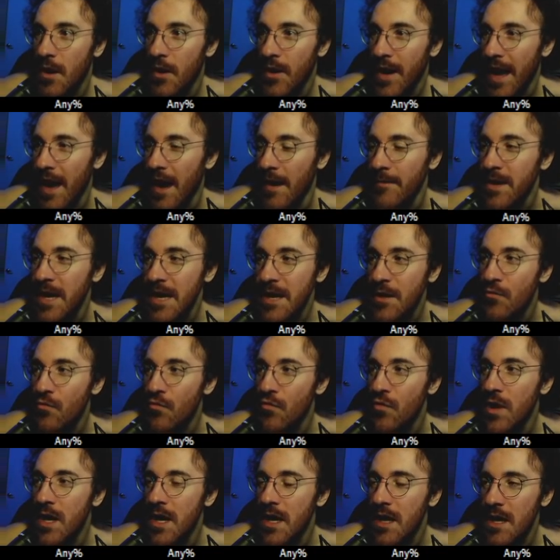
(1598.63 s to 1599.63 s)
Okay, I'm
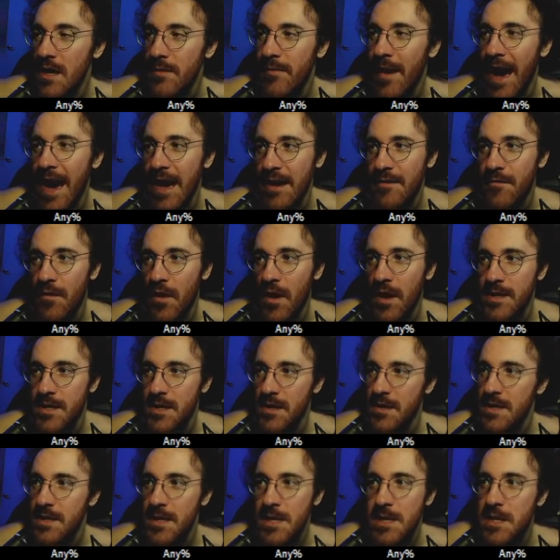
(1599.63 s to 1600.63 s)
getting really bad frogs
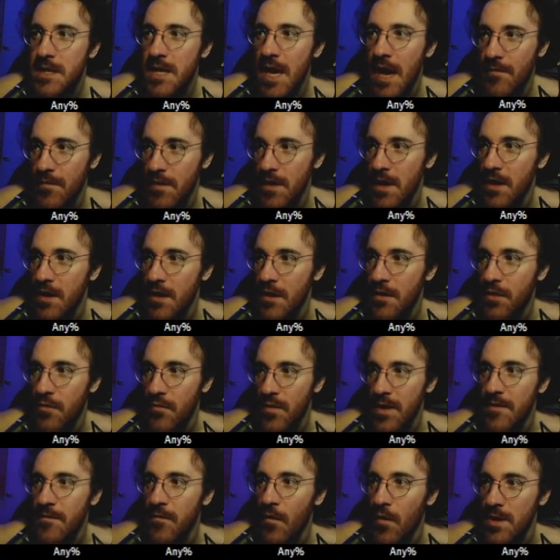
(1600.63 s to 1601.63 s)
here. This is definitely a good
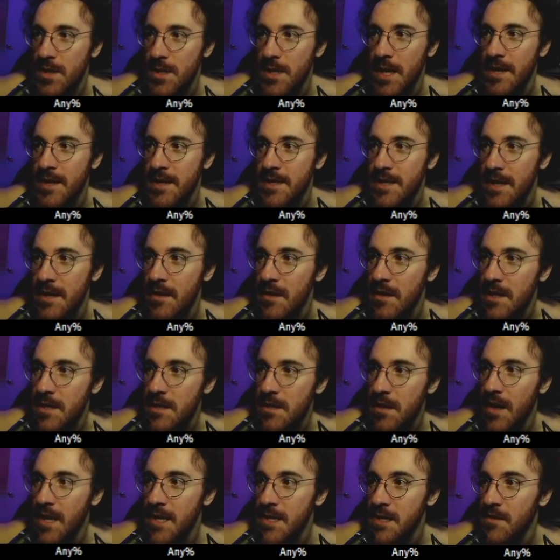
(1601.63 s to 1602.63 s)
3-4 seconds at
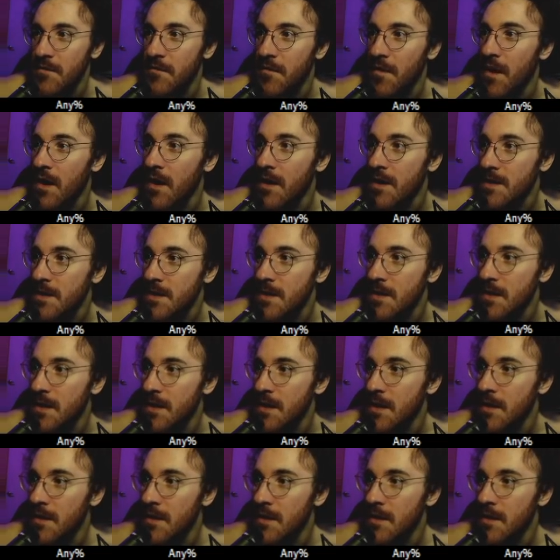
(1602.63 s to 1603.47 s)
least lost to frogs.